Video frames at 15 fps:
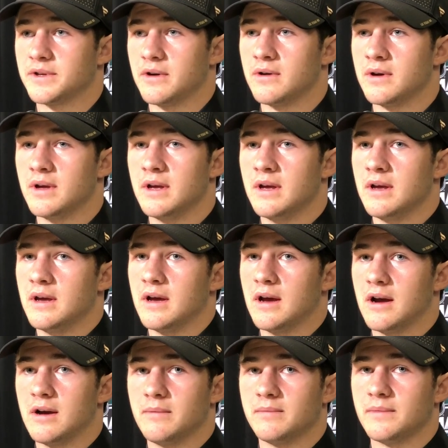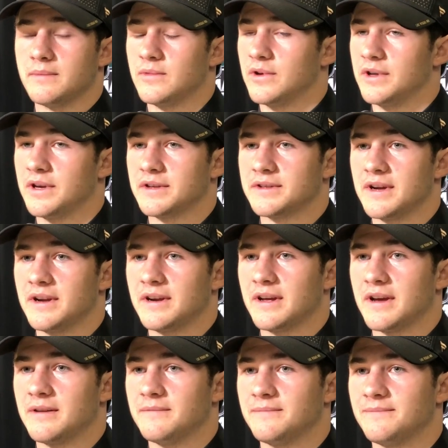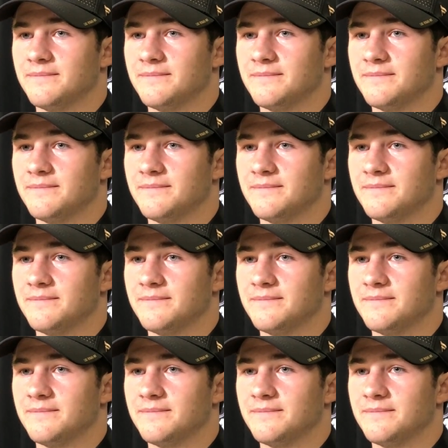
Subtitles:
So really excited again.